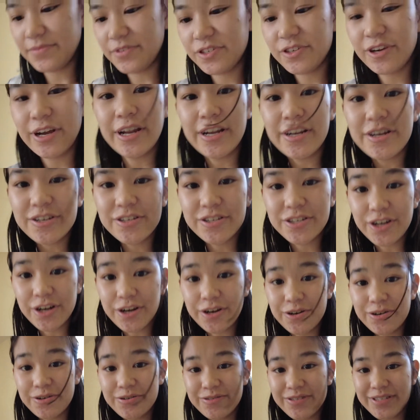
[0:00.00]
Trader
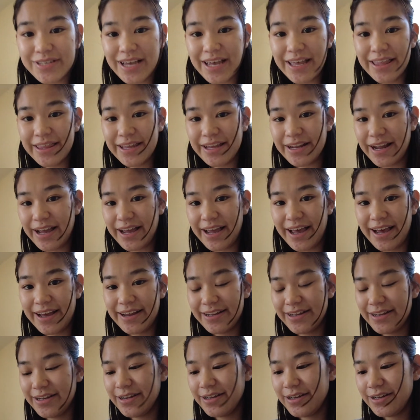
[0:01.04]
Joe's, and then I
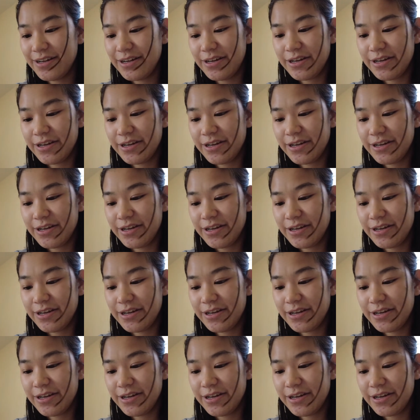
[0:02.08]
added